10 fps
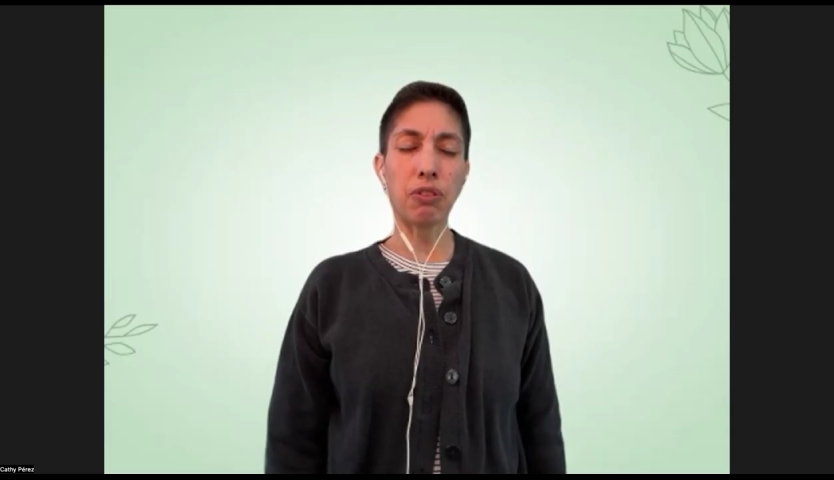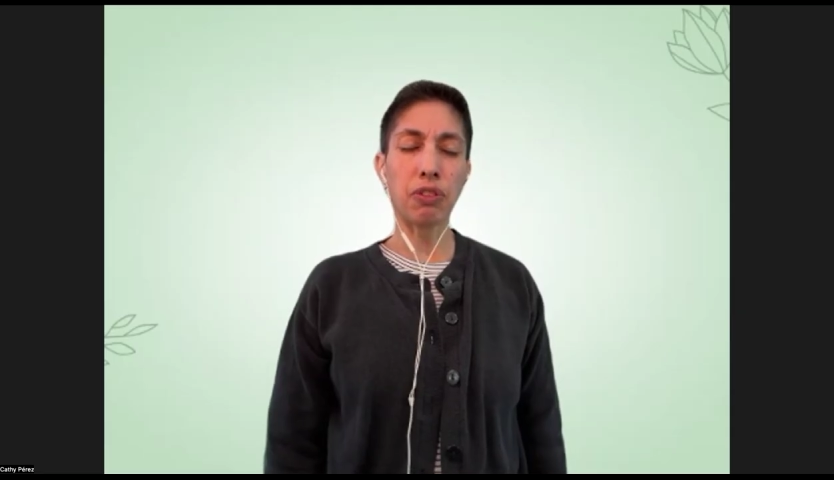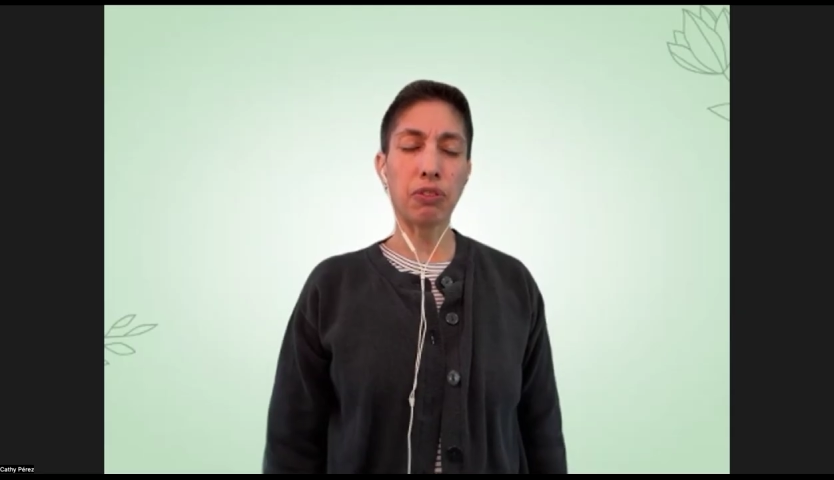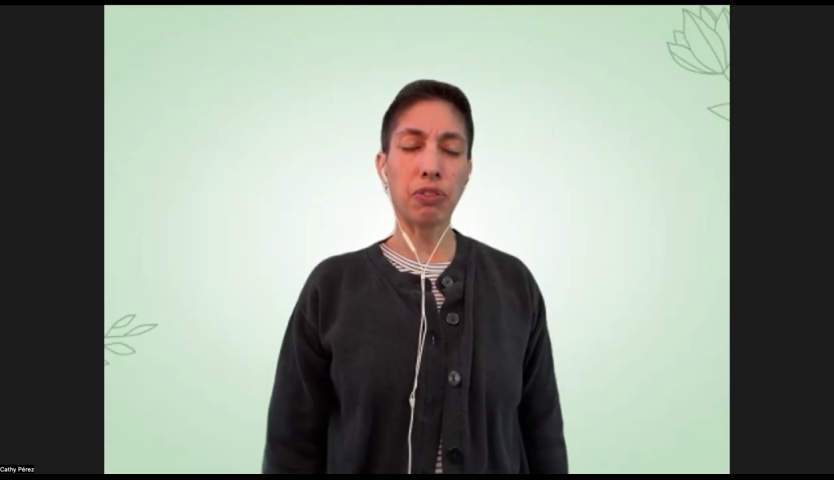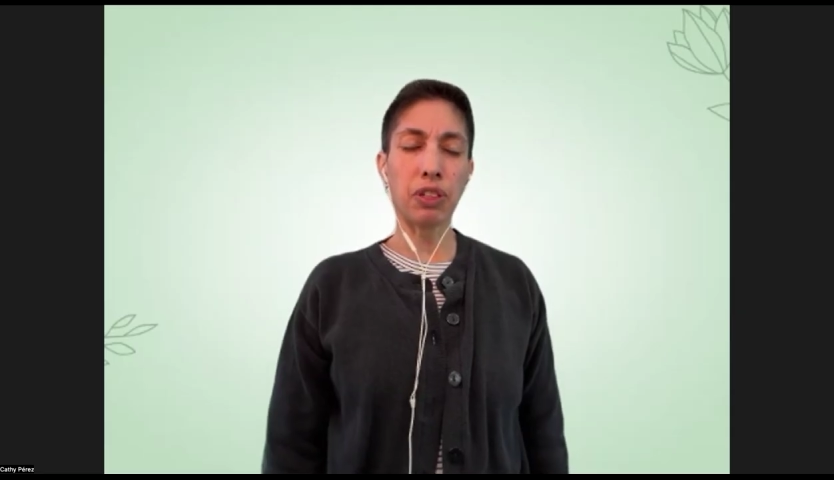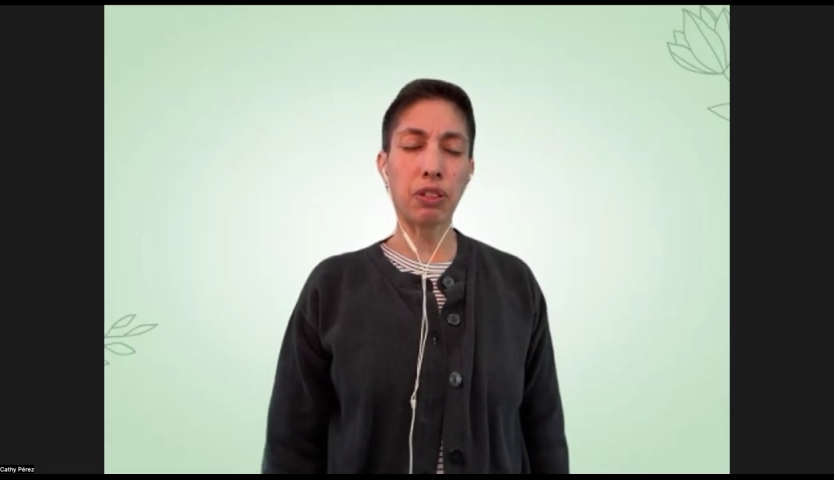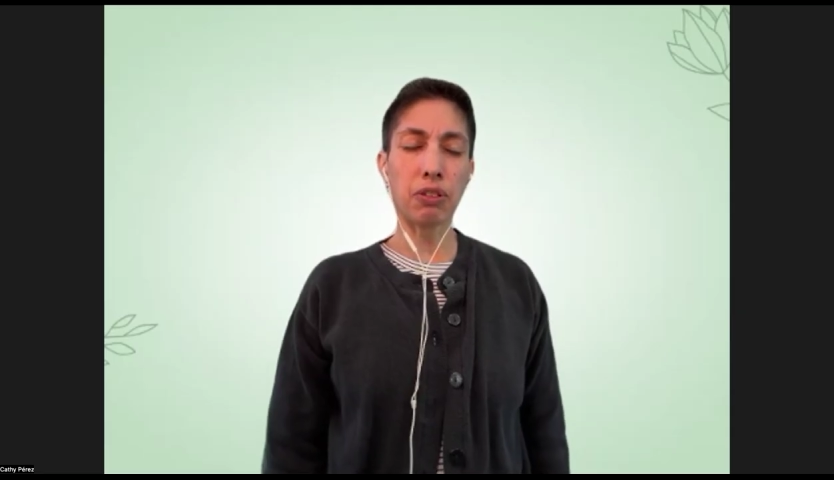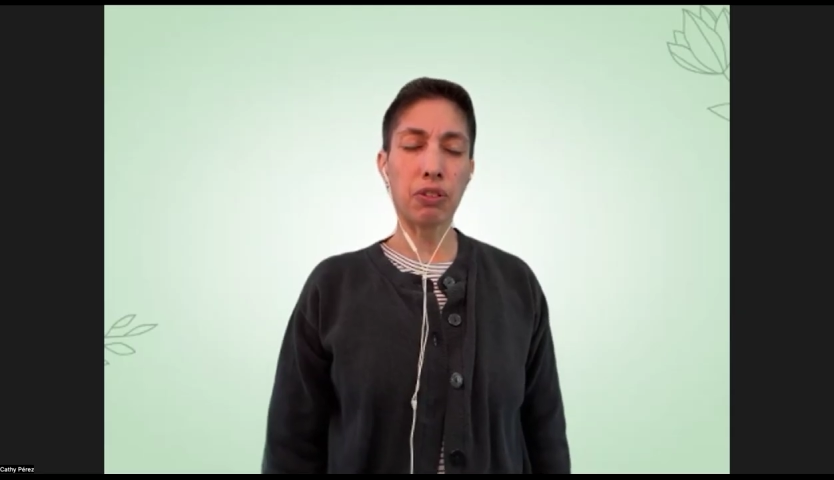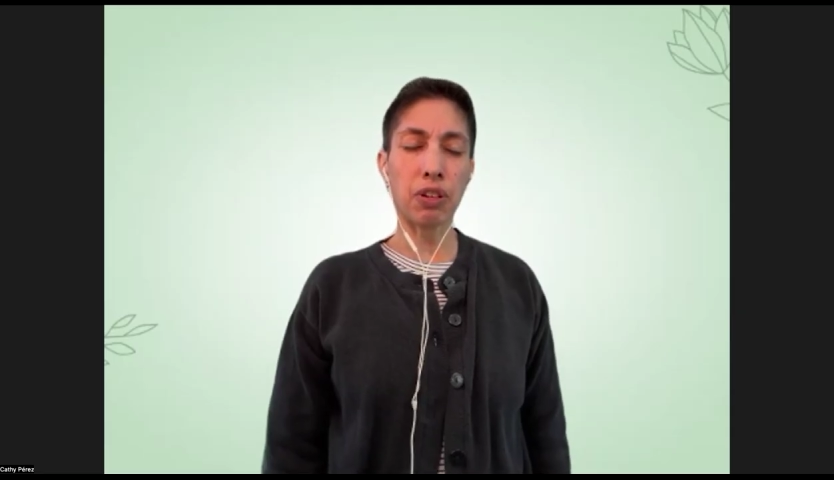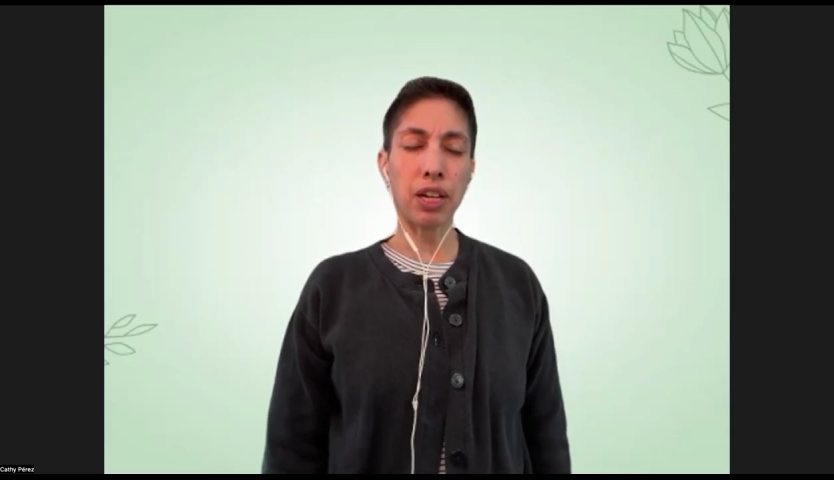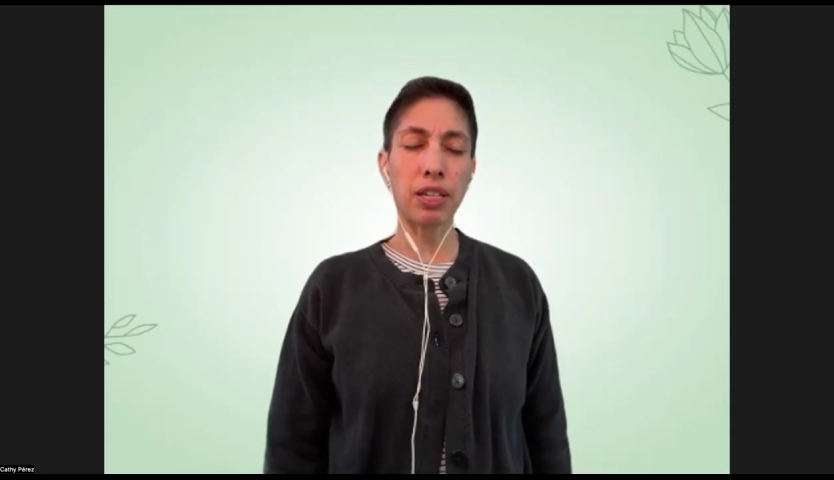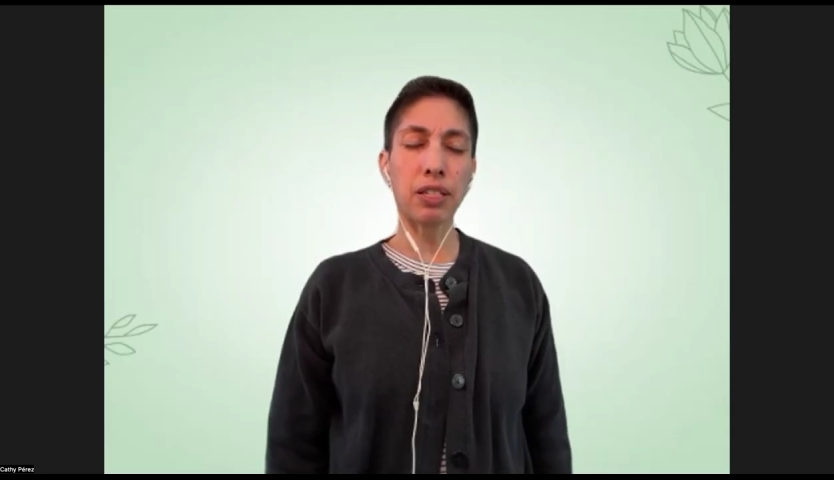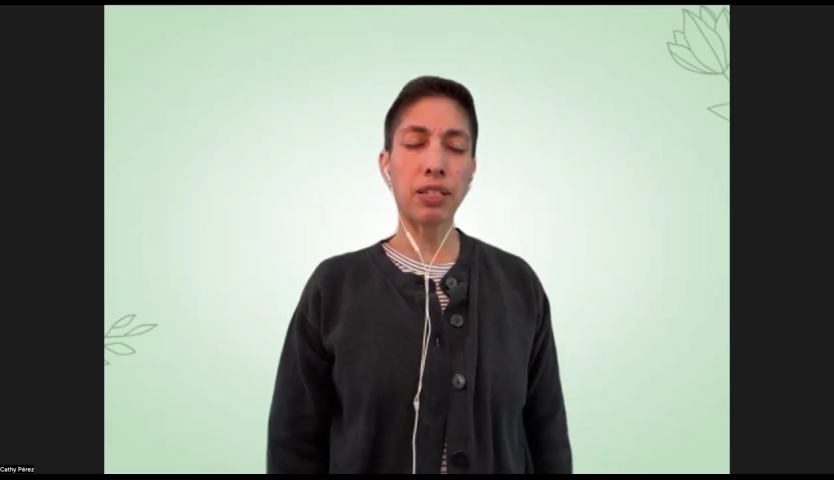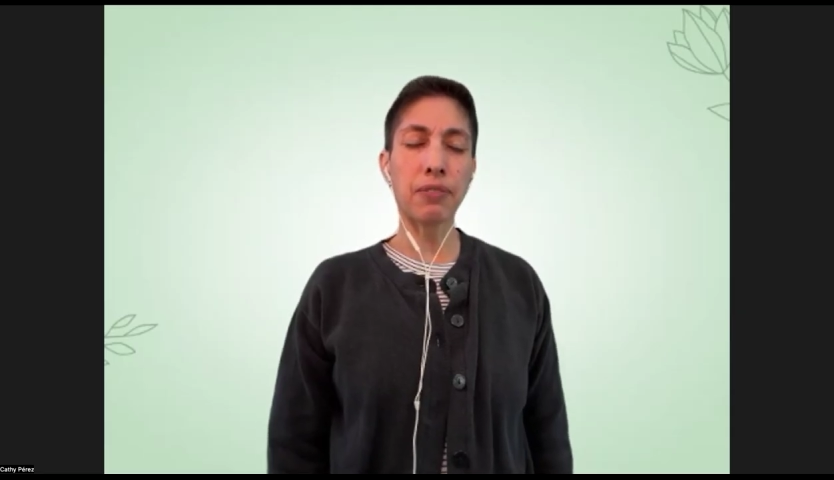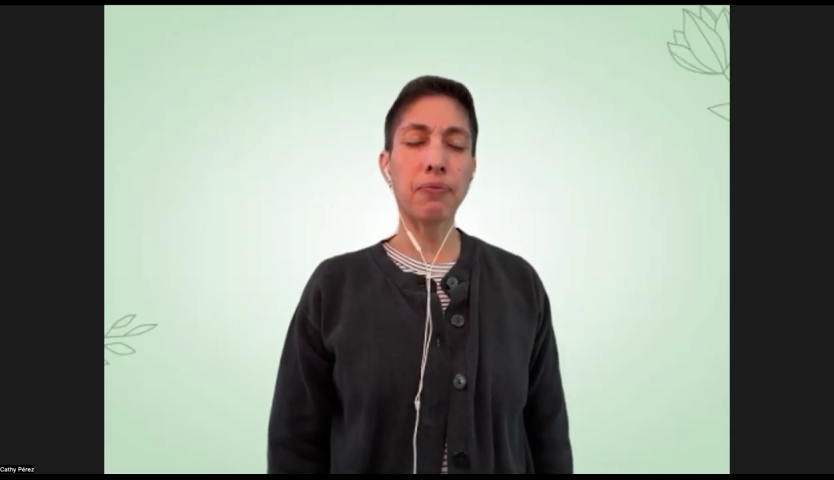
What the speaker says: feel free to close your eyes.